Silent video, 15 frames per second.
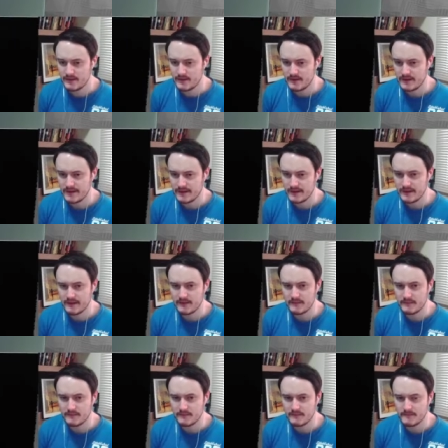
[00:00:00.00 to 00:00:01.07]

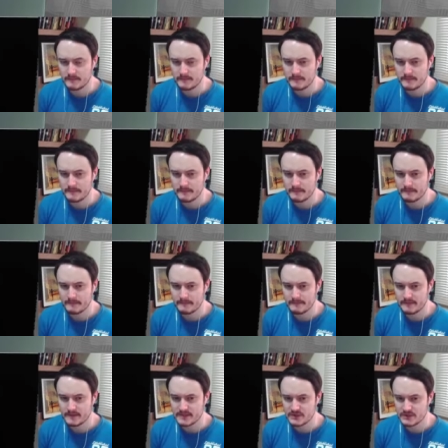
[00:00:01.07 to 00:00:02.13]

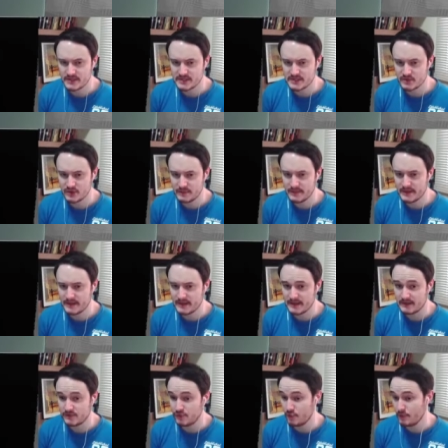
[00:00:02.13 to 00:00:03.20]
So this is going to be
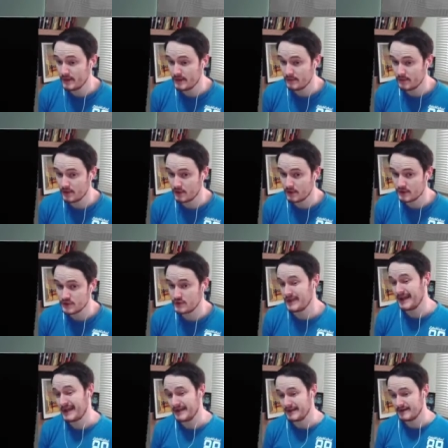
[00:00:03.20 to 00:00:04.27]
a 2-way because you
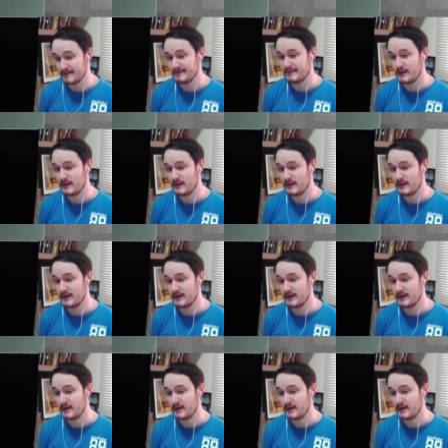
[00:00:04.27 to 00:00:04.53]
can